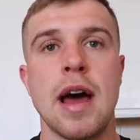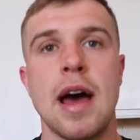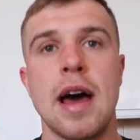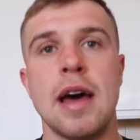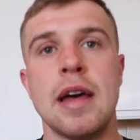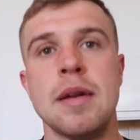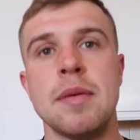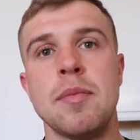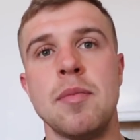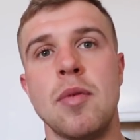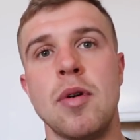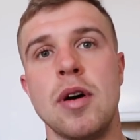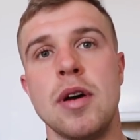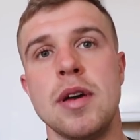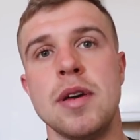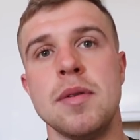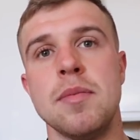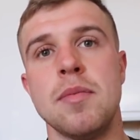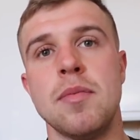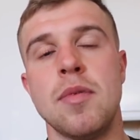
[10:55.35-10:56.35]
and
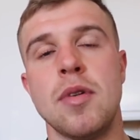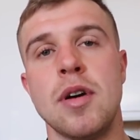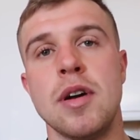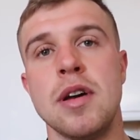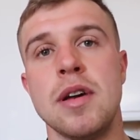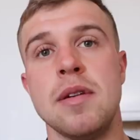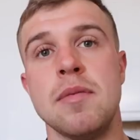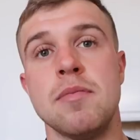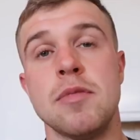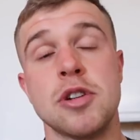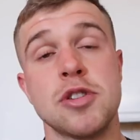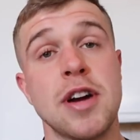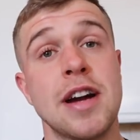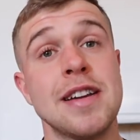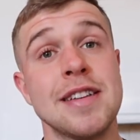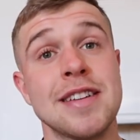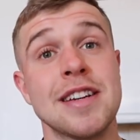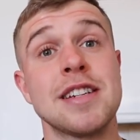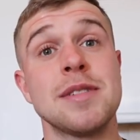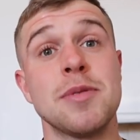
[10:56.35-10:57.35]
my
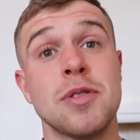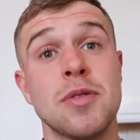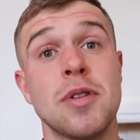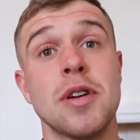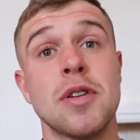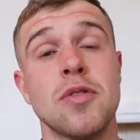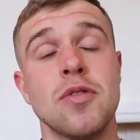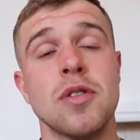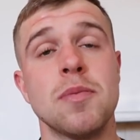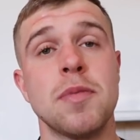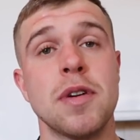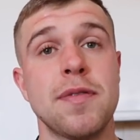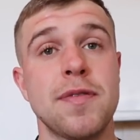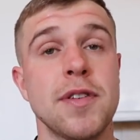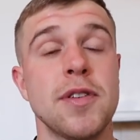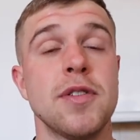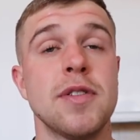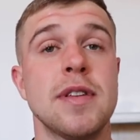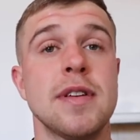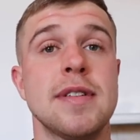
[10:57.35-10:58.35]
training has actually been quite good. My
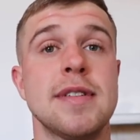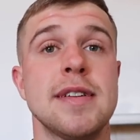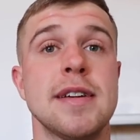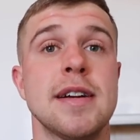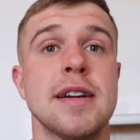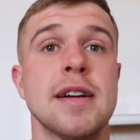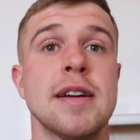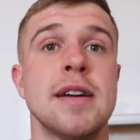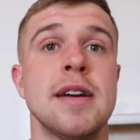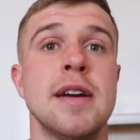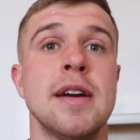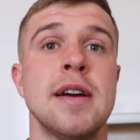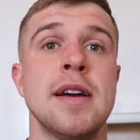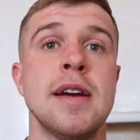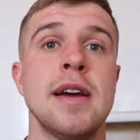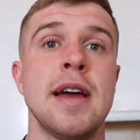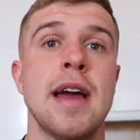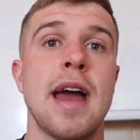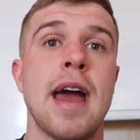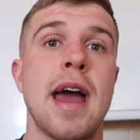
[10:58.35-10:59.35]
food this year,
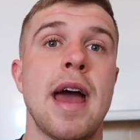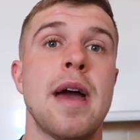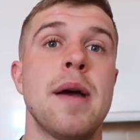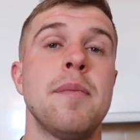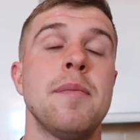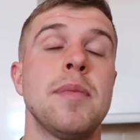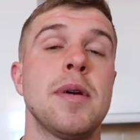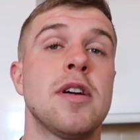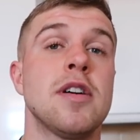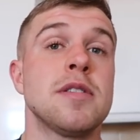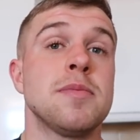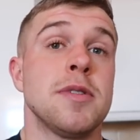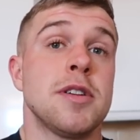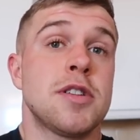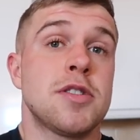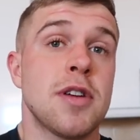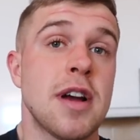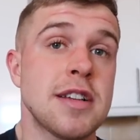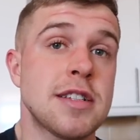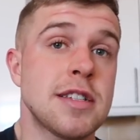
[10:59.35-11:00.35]
because my
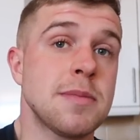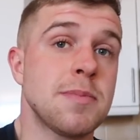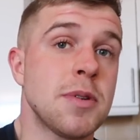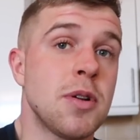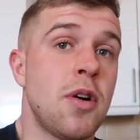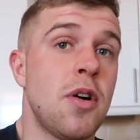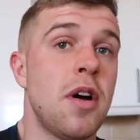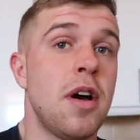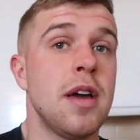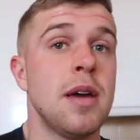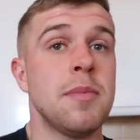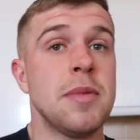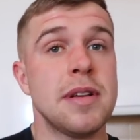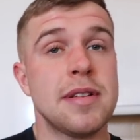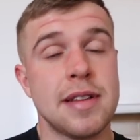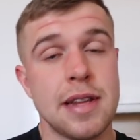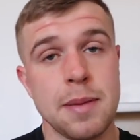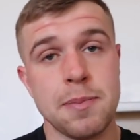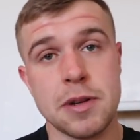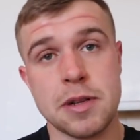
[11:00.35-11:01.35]
stress has been high and my
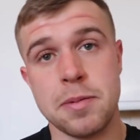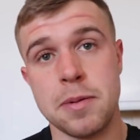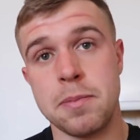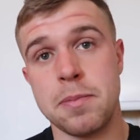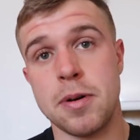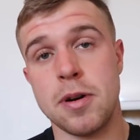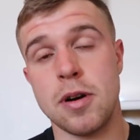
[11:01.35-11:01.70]
sleep has been